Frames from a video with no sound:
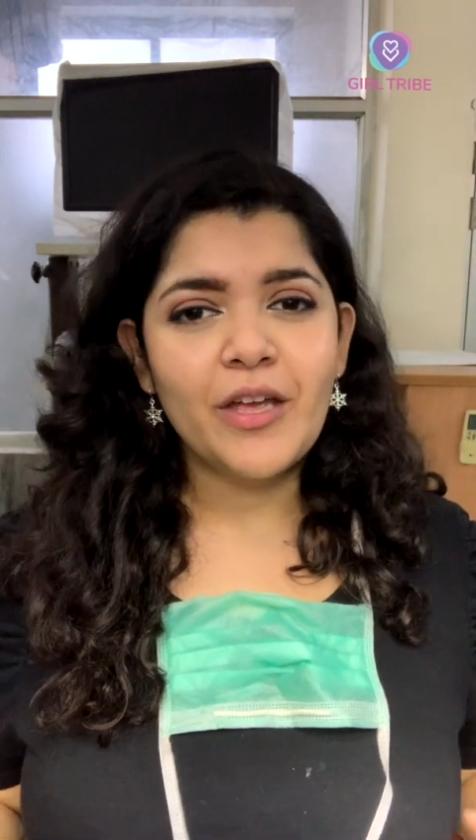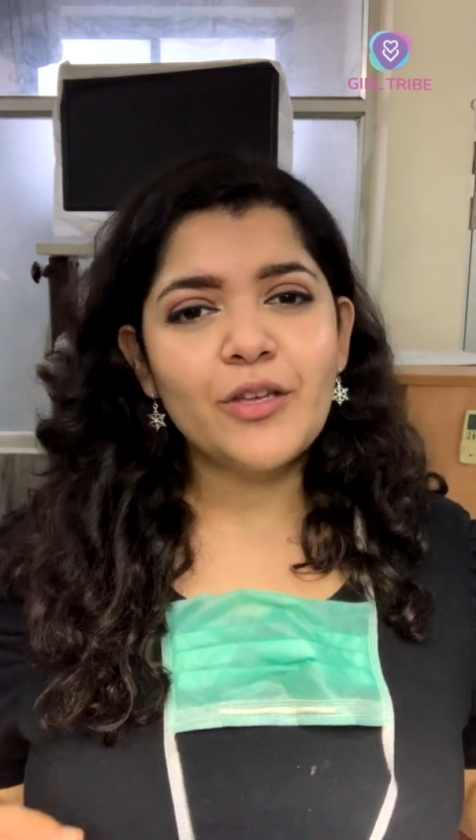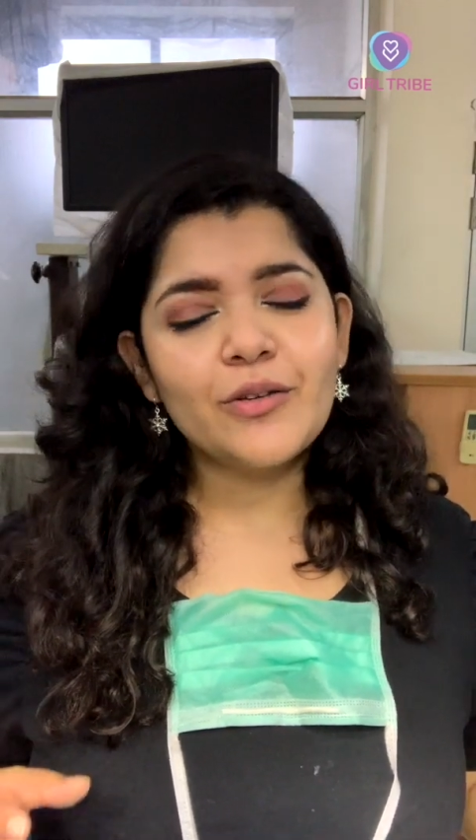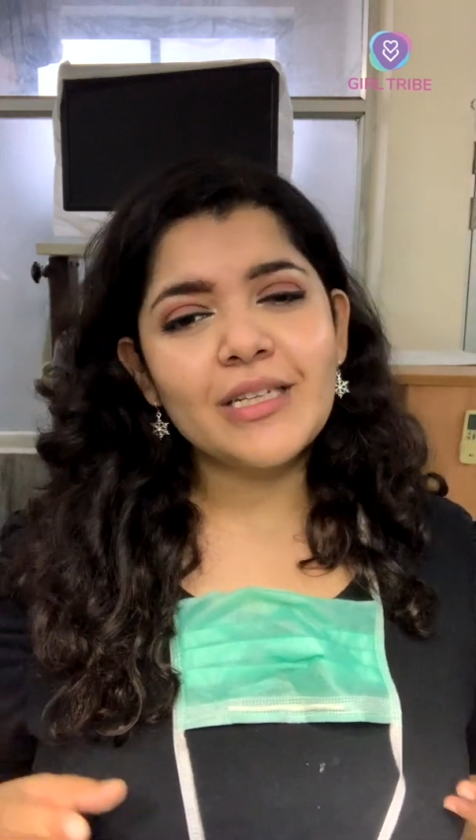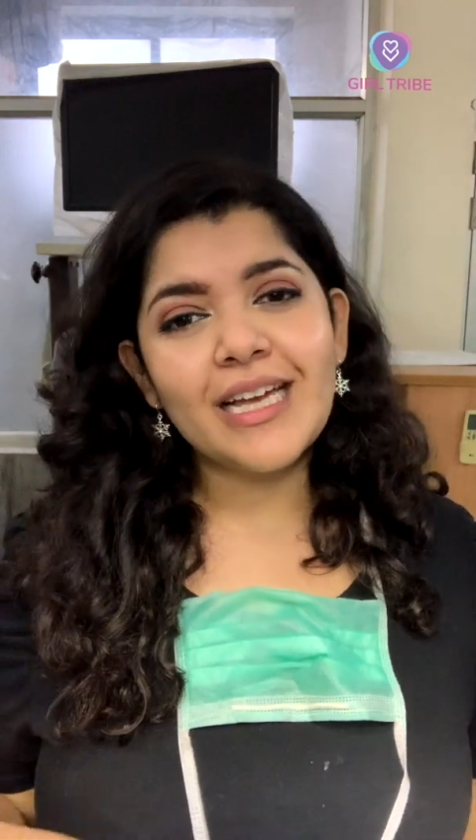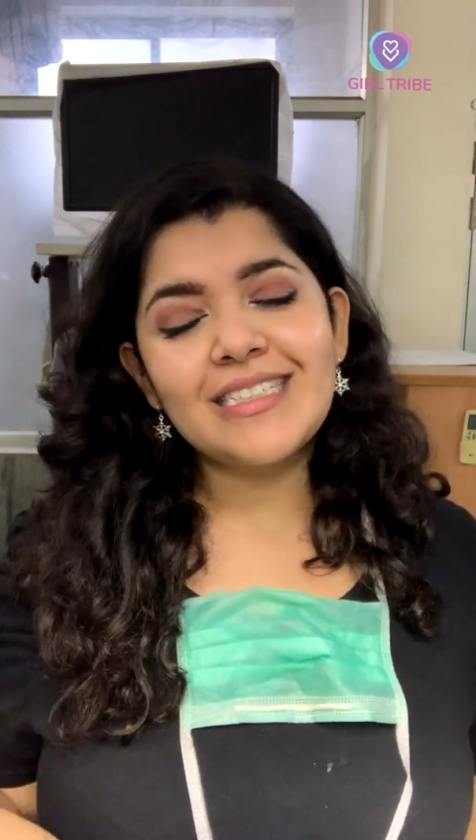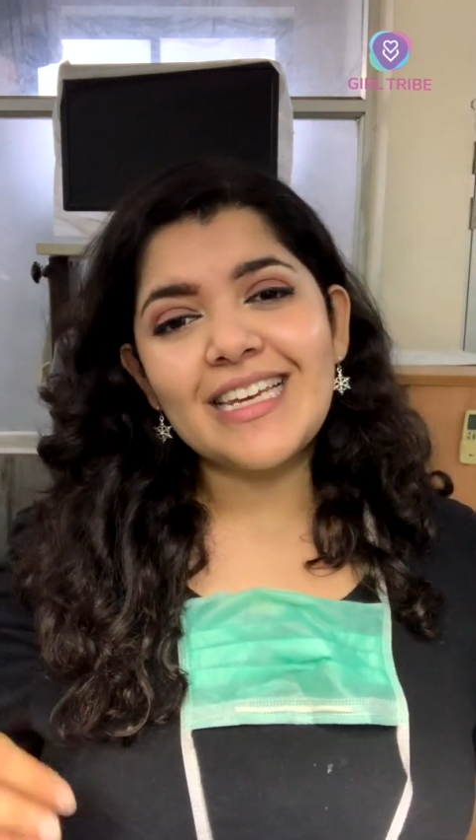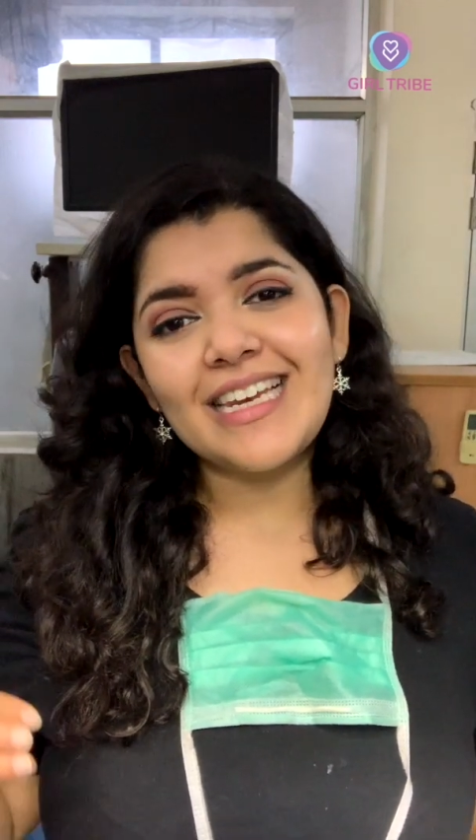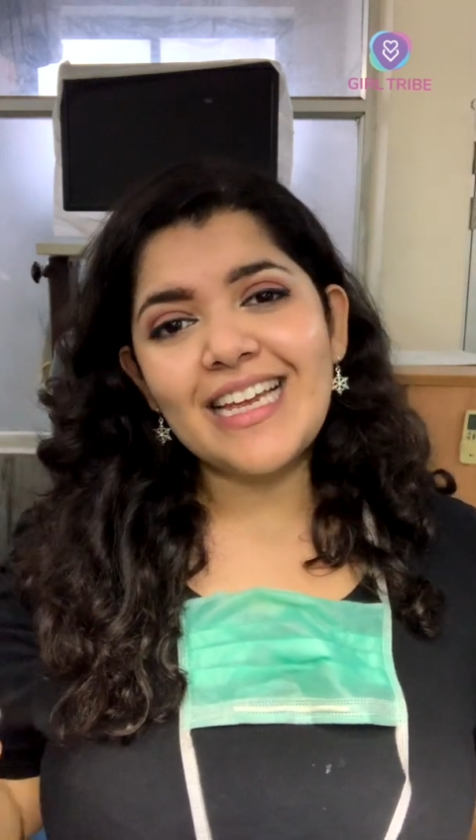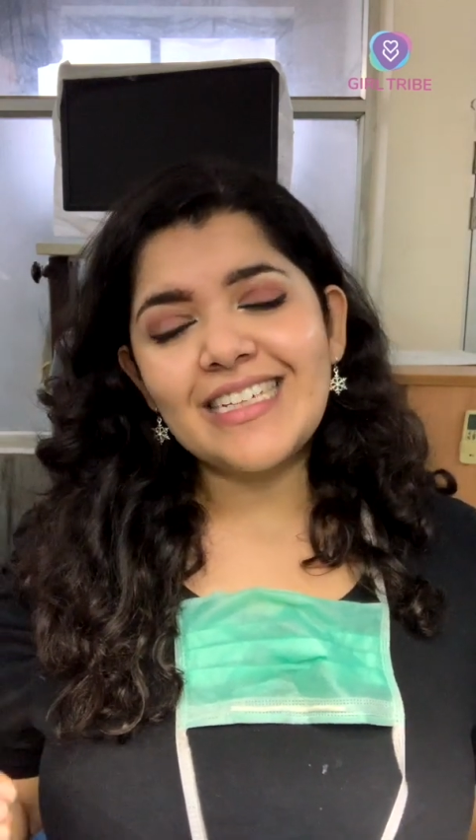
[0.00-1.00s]
you can get
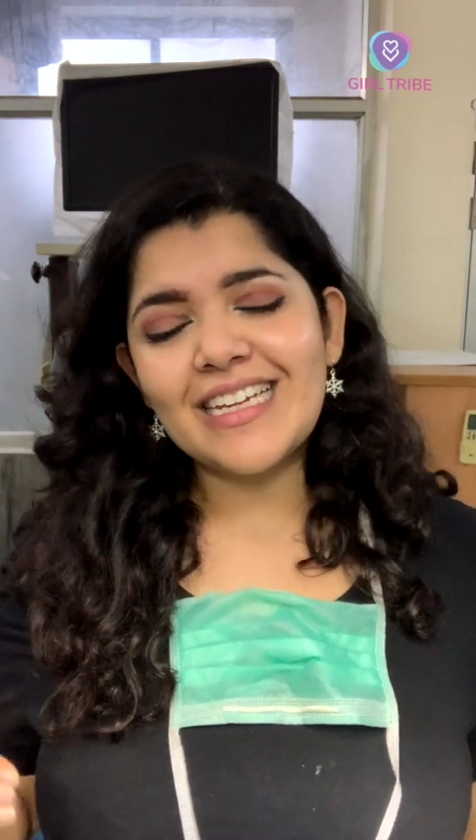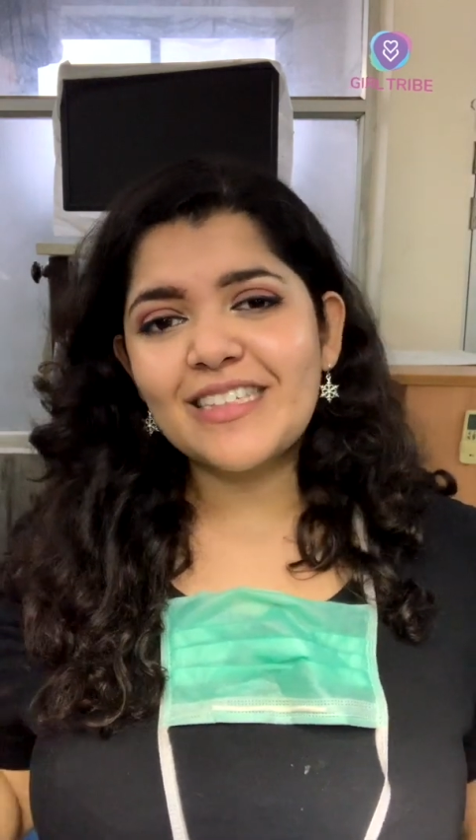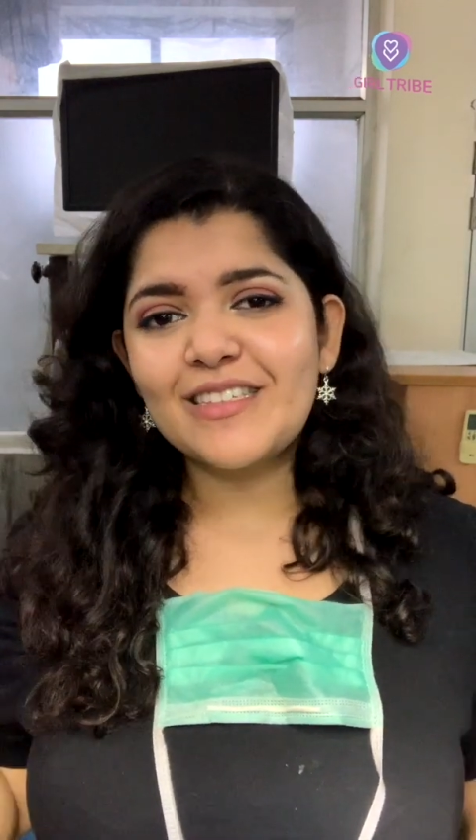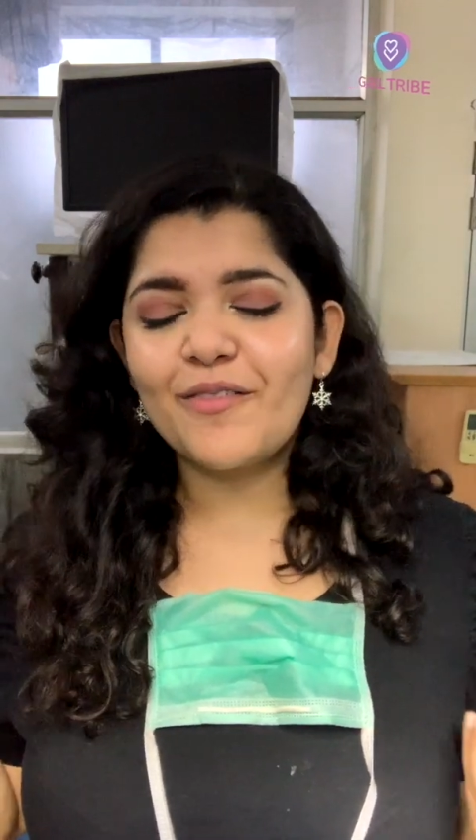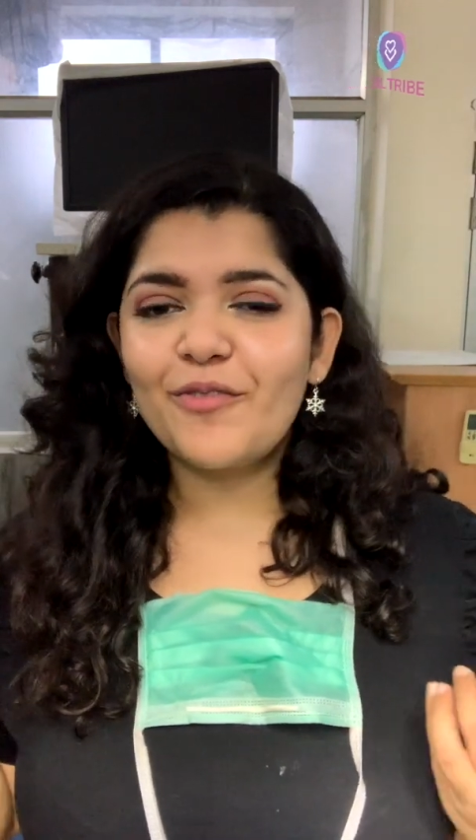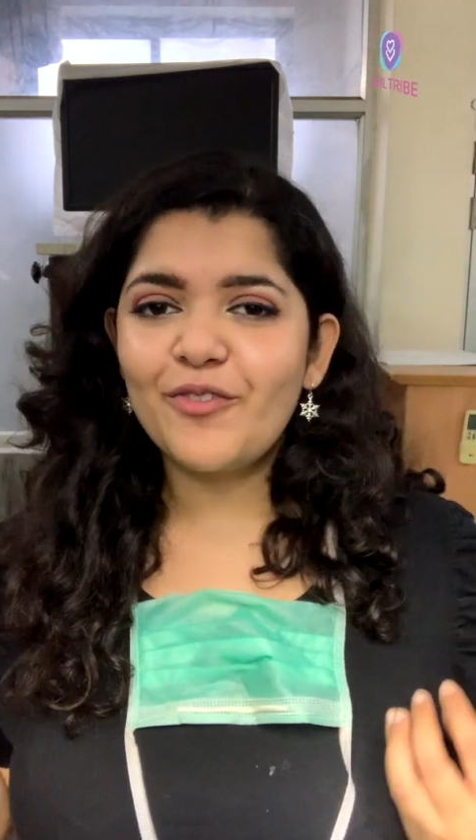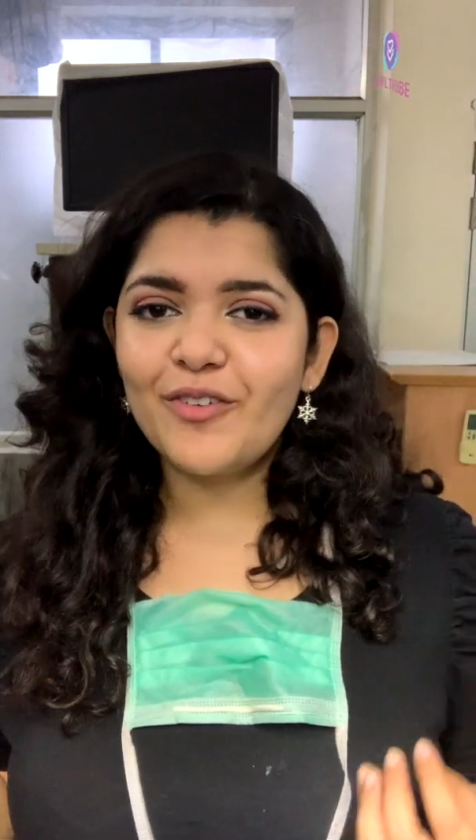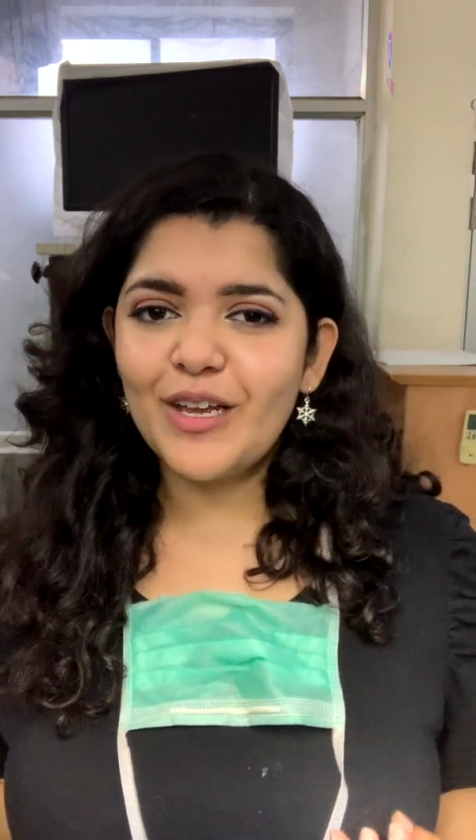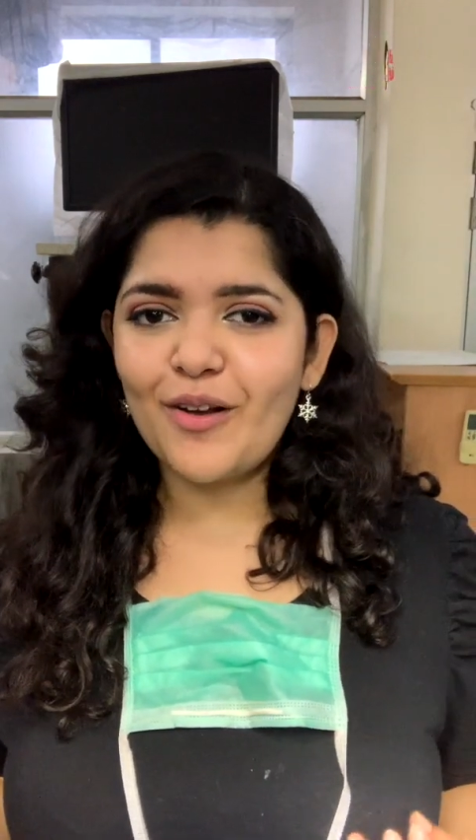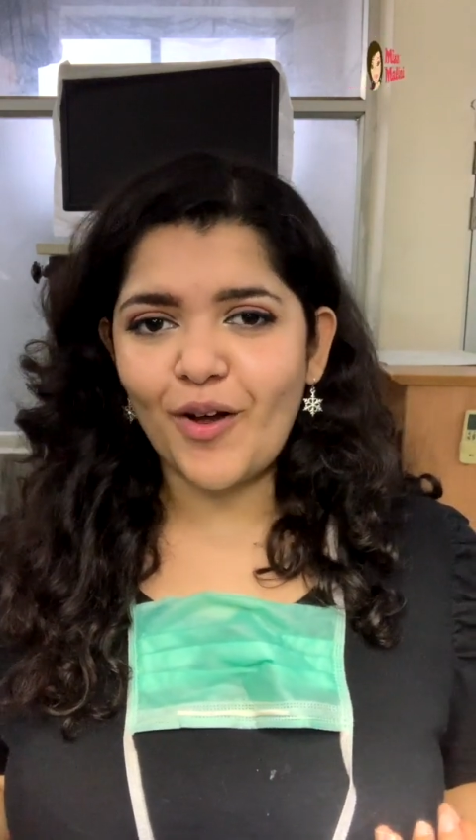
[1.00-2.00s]

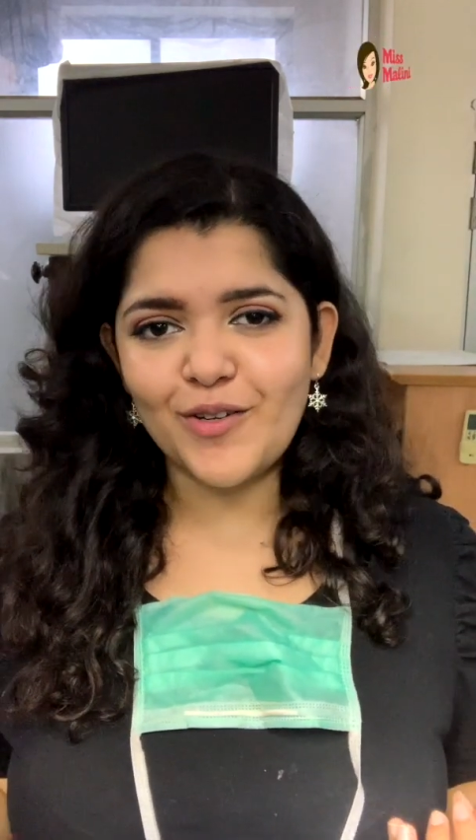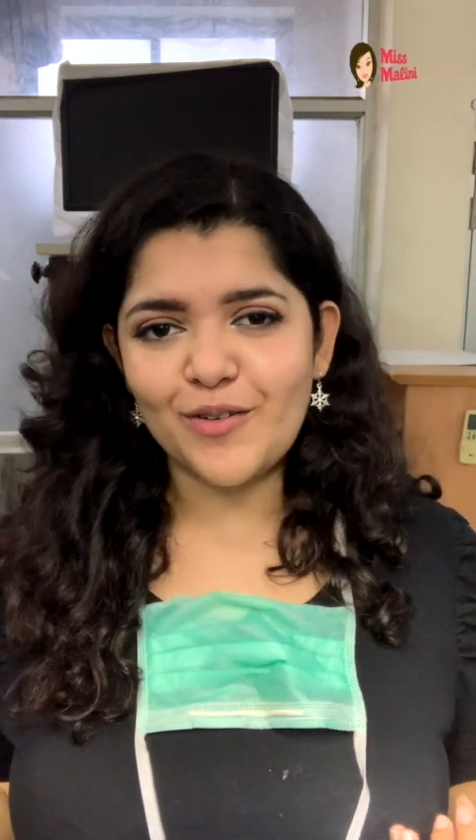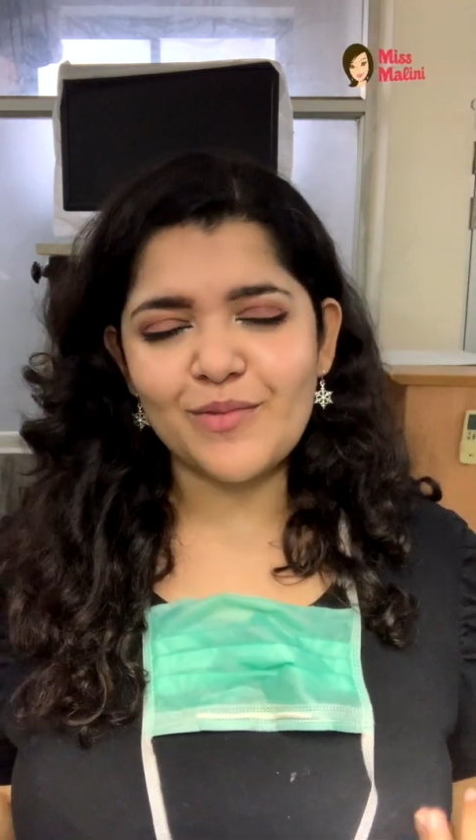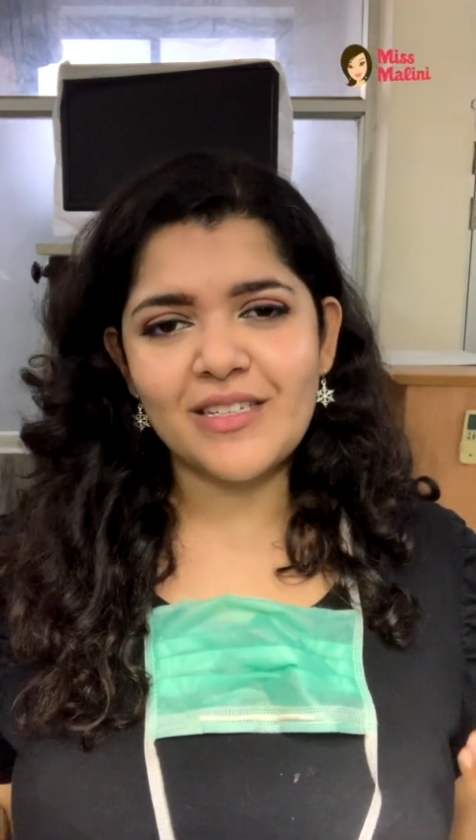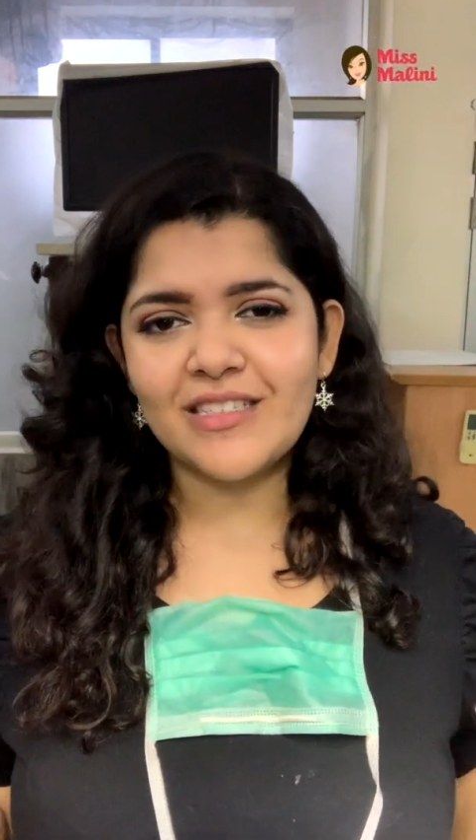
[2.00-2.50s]
latex-free condoms.